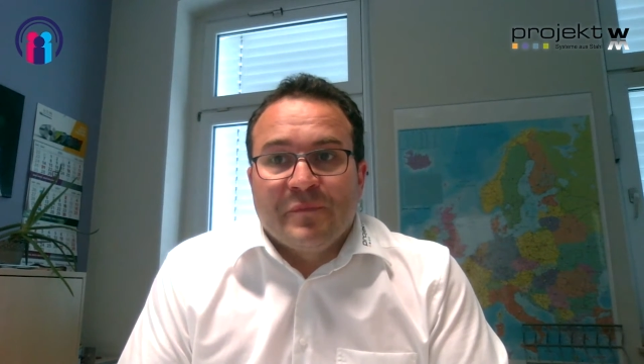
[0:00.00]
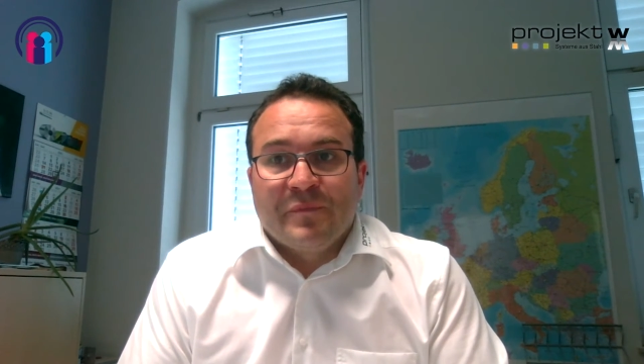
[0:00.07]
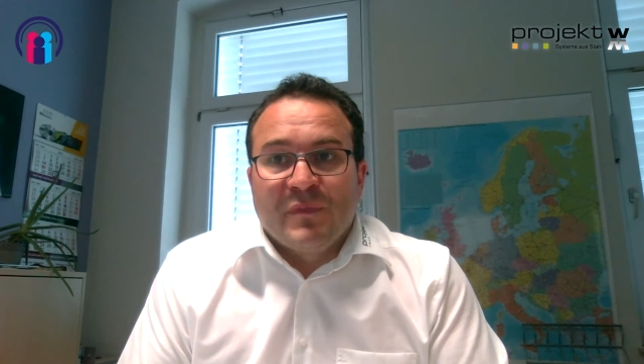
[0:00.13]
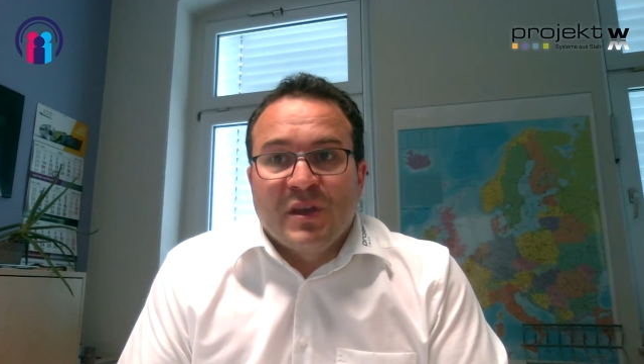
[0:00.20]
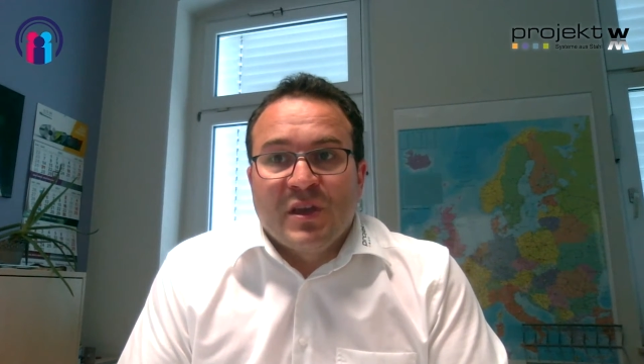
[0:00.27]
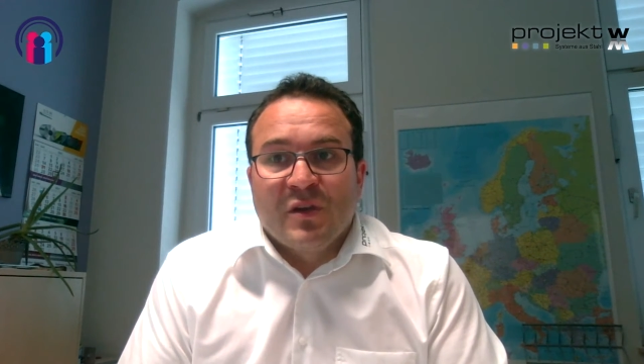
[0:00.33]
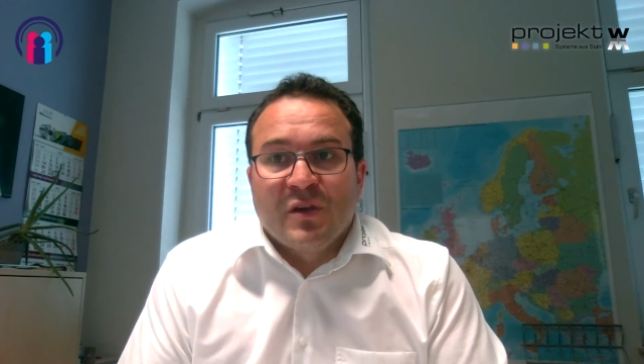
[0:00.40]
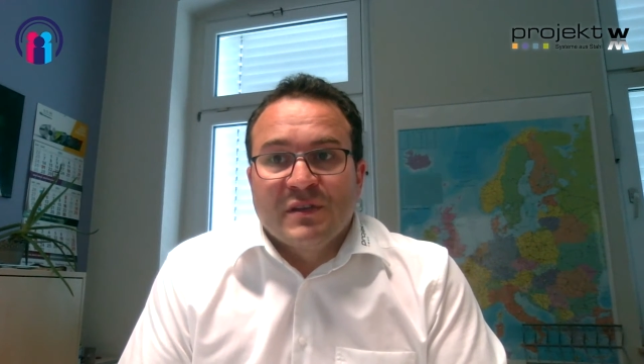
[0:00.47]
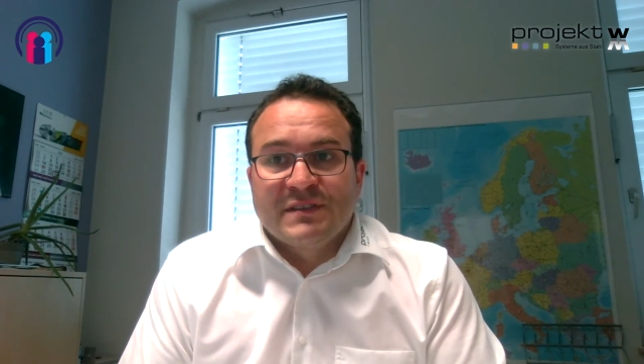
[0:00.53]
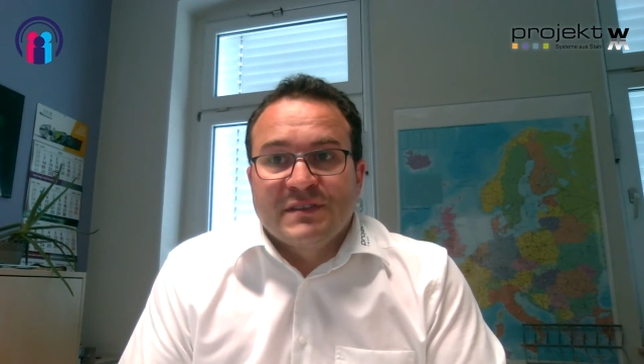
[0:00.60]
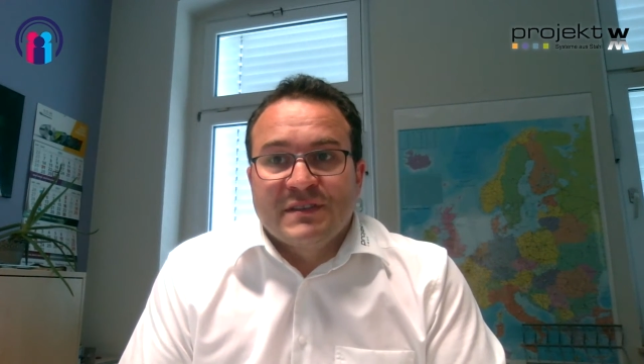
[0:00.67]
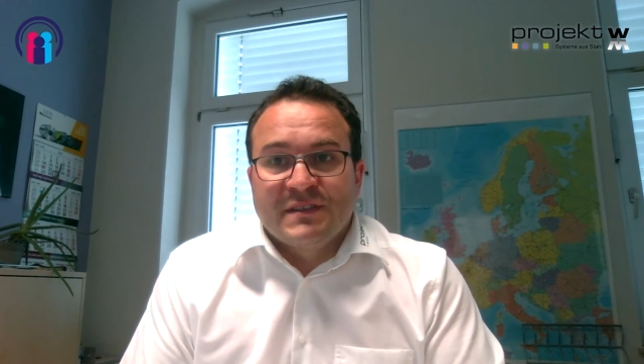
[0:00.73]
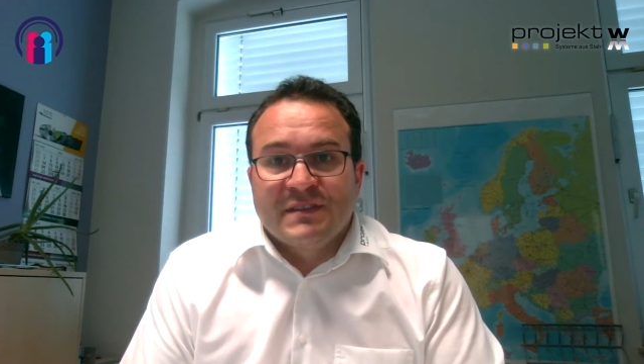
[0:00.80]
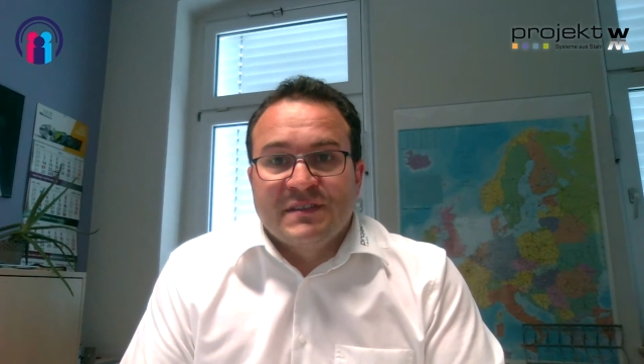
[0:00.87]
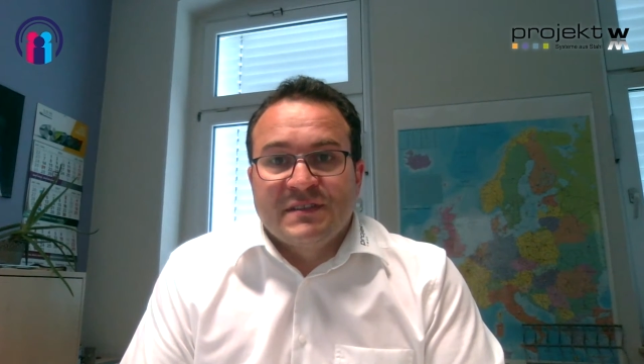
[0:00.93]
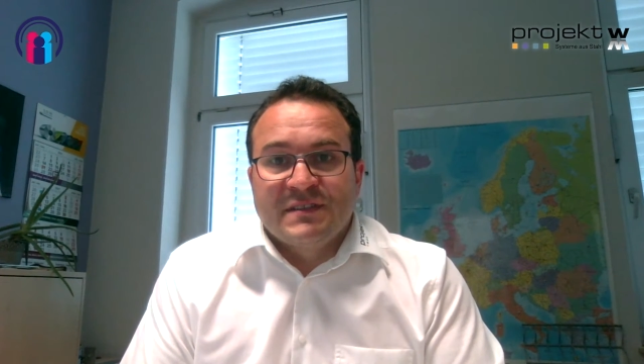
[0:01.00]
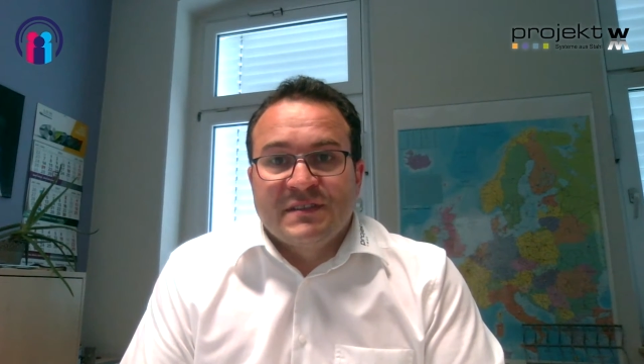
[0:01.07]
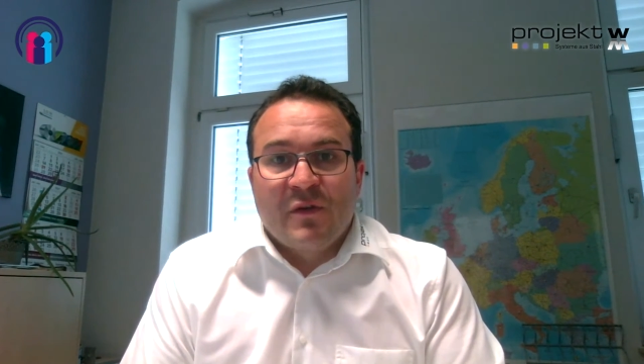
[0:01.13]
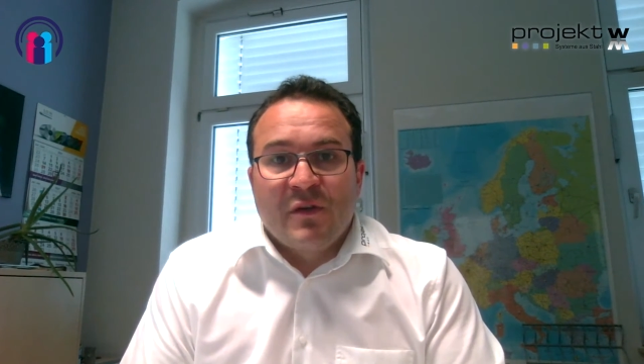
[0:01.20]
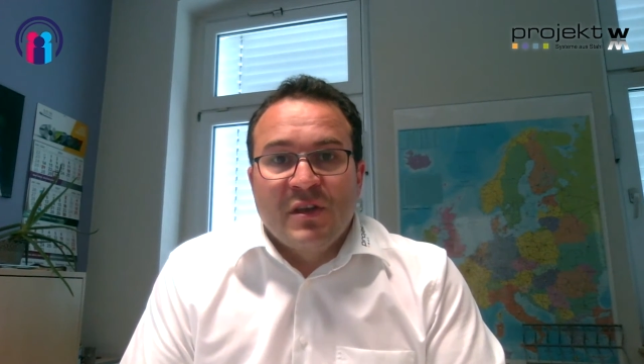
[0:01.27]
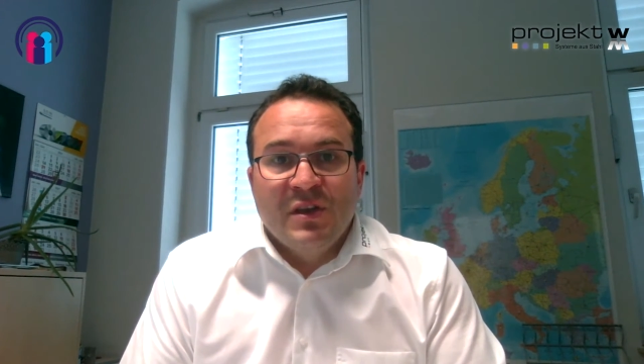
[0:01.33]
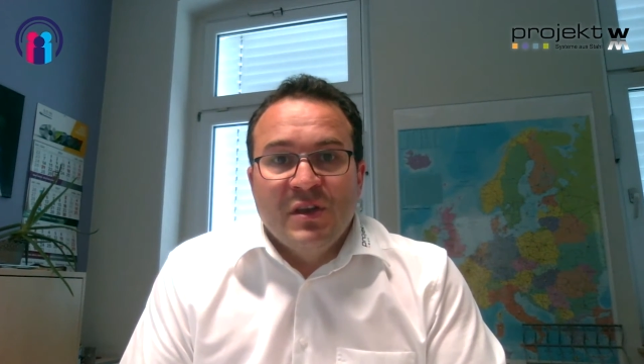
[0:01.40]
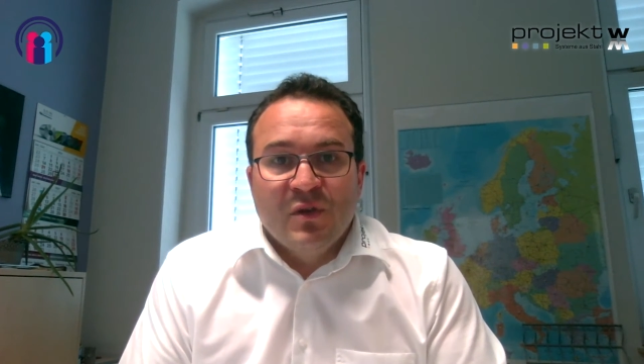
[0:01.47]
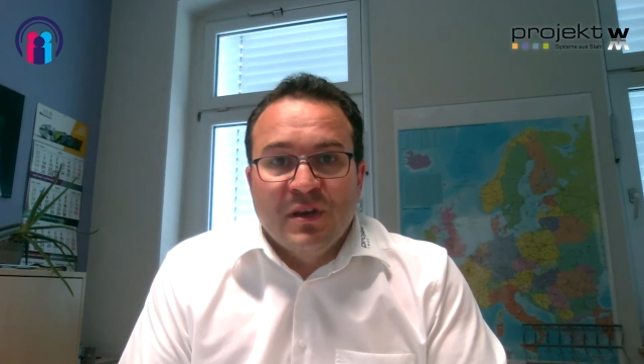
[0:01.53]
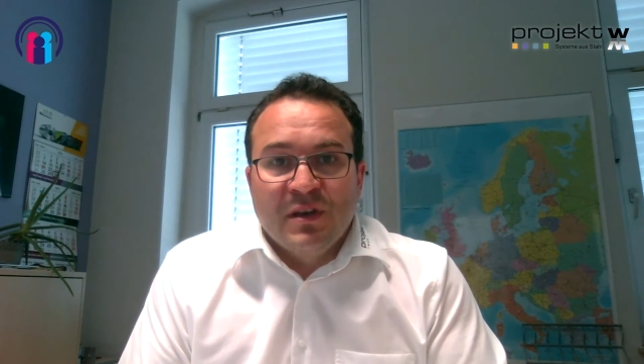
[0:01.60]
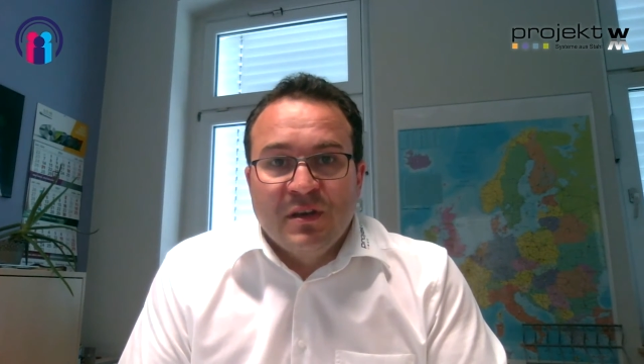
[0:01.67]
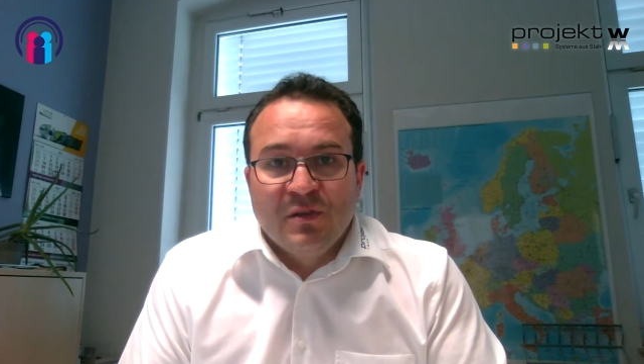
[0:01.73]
because it's very new in